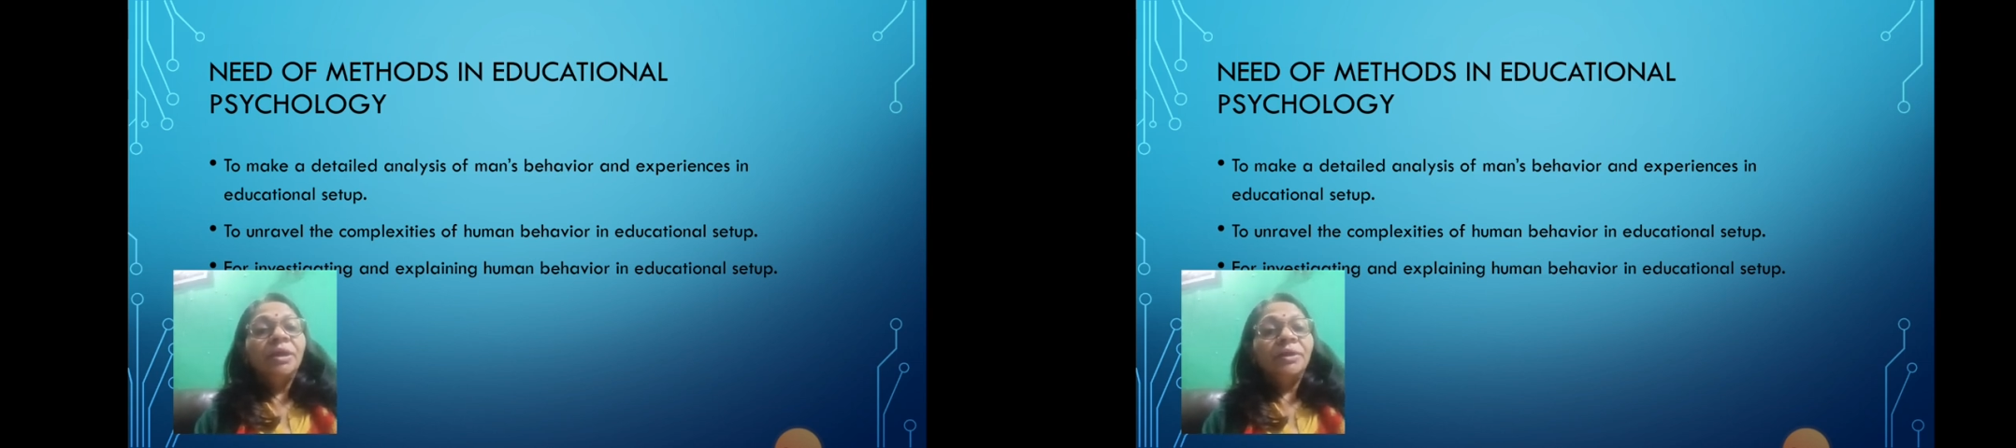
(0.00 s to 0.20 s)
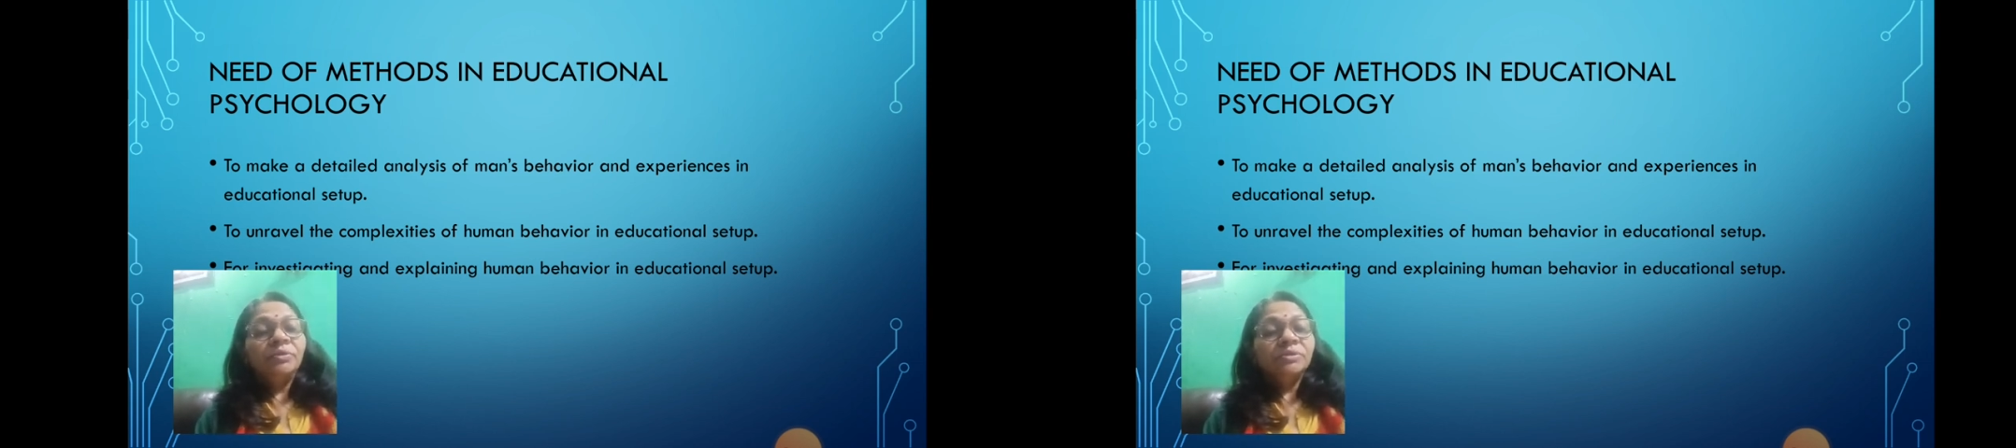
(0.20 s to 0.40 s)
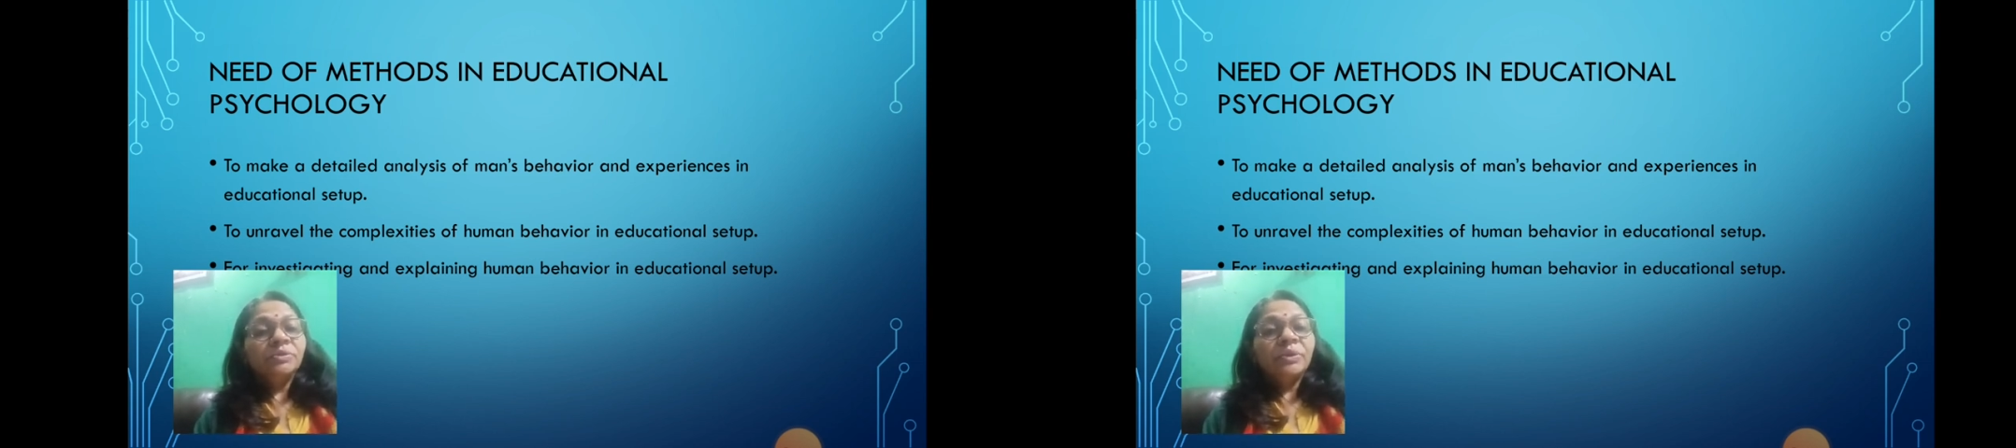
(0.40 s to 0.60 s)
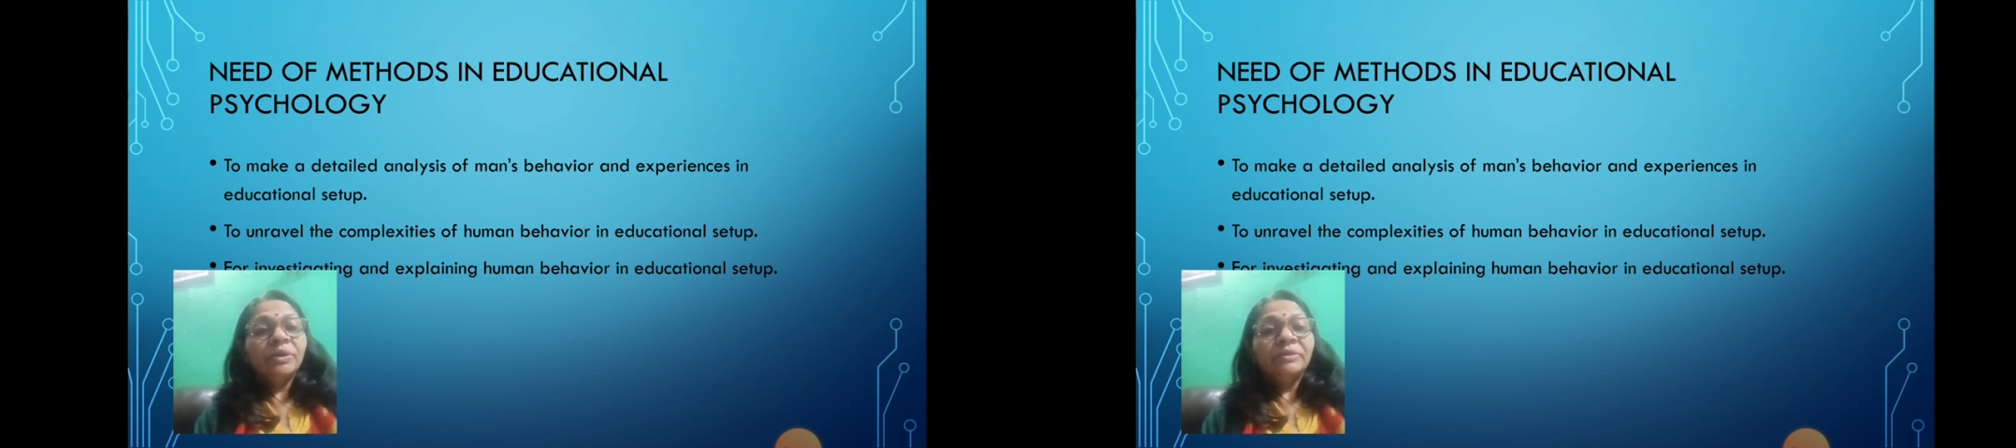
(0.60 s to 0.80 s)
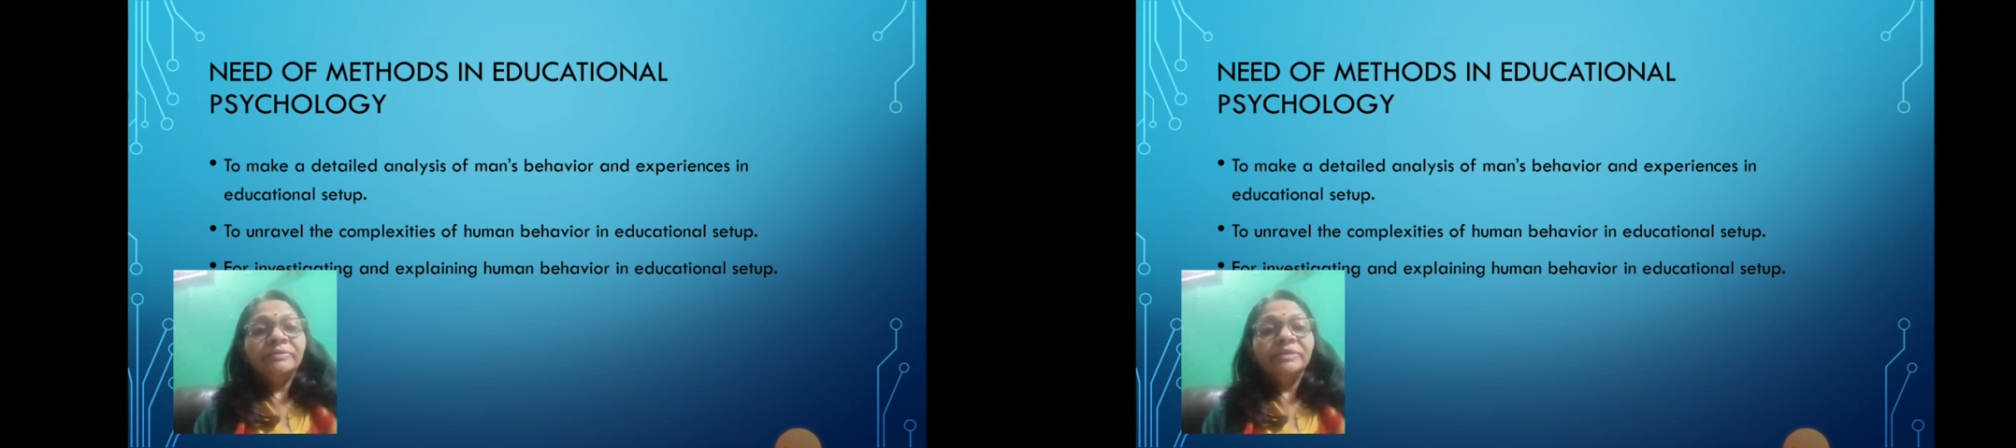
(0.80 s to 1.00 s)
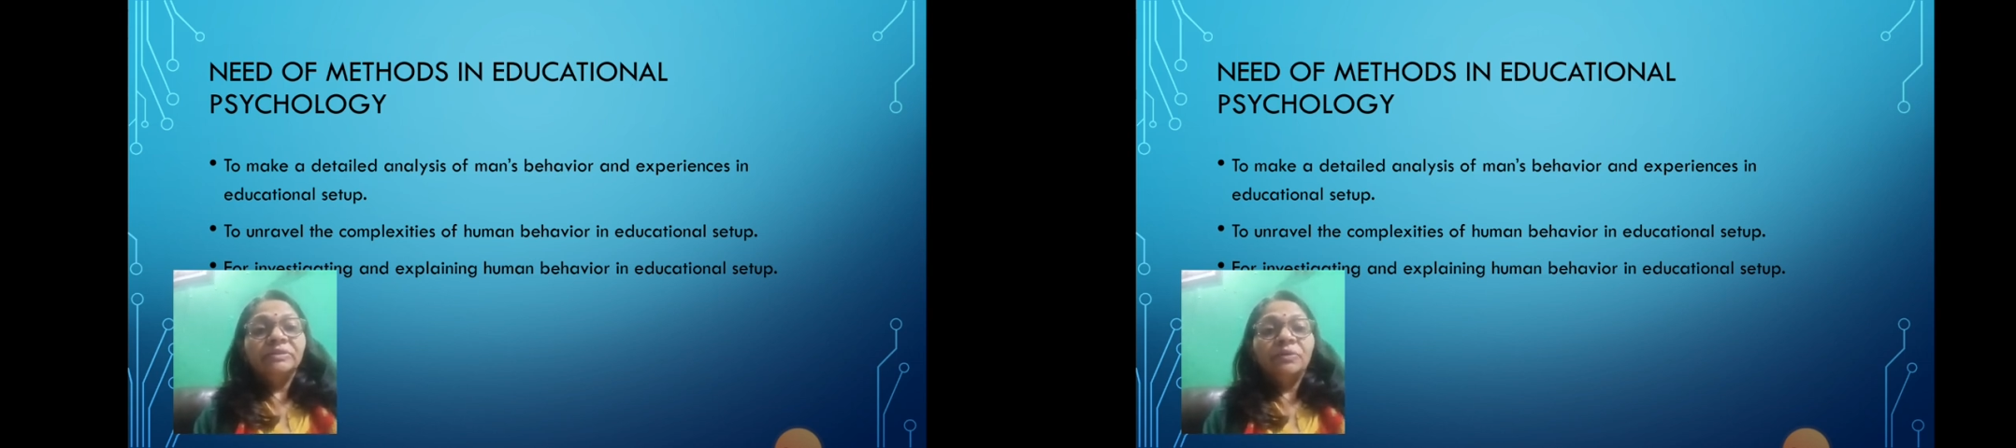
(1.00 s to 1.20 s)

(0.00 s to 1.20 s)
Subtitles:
It also unravels the